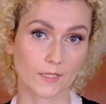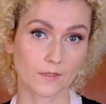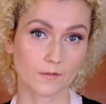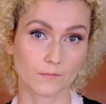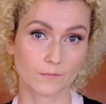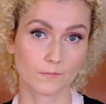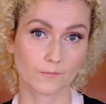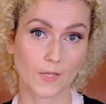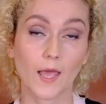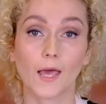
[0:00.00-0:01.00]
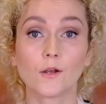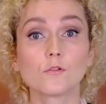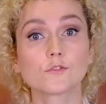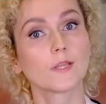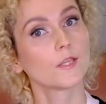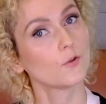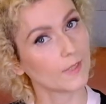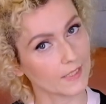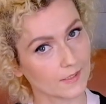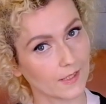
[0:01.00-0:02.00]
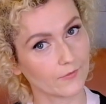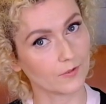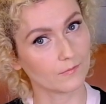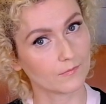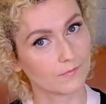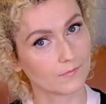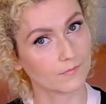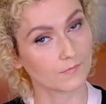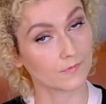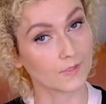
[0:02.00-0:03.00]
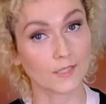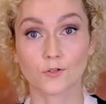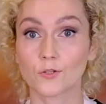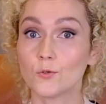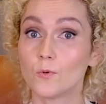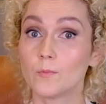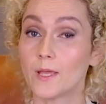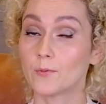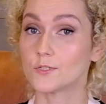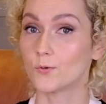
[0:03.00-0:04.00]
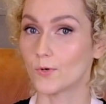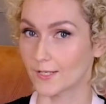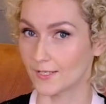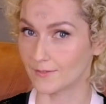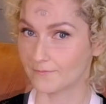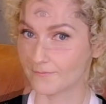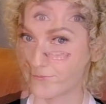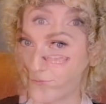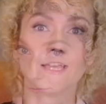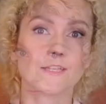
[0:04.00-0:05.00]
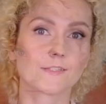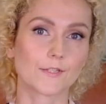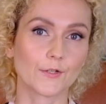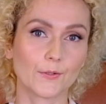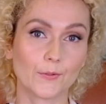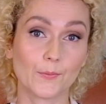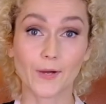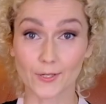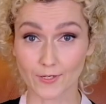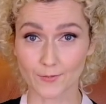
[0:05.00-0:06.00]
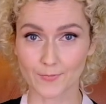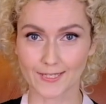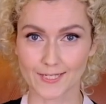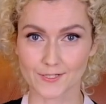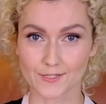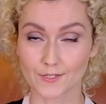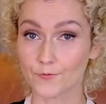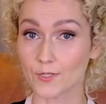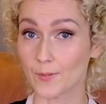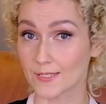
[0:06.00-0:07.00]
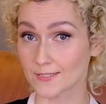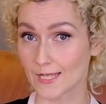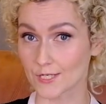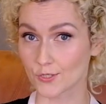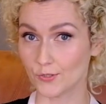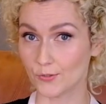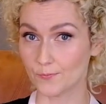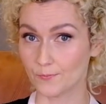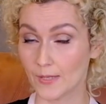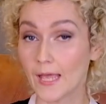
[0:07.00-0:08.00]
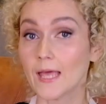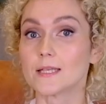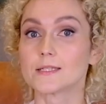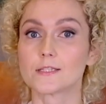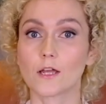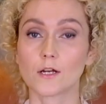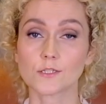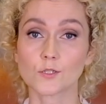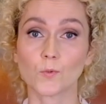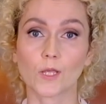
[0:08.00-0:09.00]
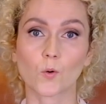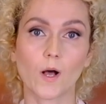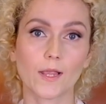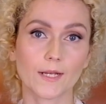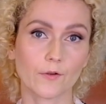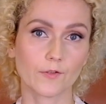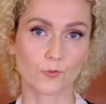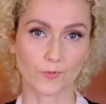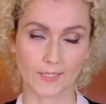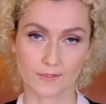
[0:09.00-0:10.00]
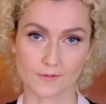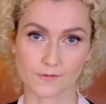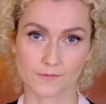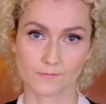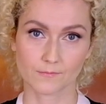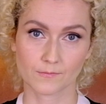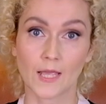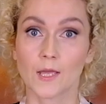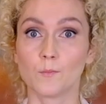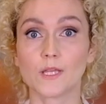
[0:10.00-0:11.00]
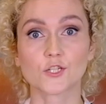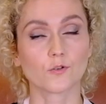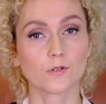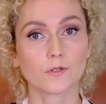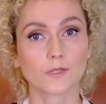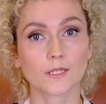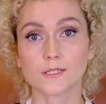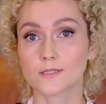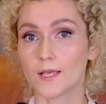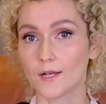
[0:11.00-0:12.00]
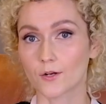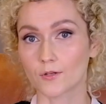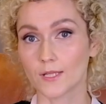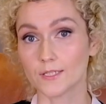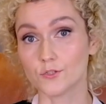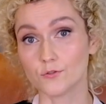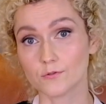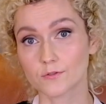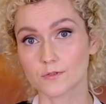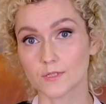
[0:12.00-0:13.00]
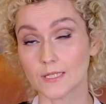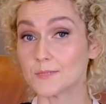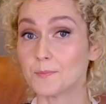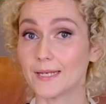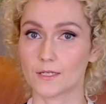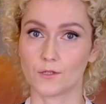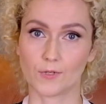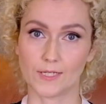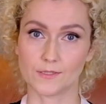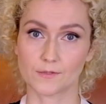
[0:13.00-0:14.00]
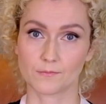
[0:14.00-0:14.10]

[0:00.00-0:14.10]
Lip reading: in, and also the humidity level that your glue will be able to work in. So my recommendation for the best lash glue starts with the quality of ingredients. Make sure that the cyanoacrylate used is medical grade,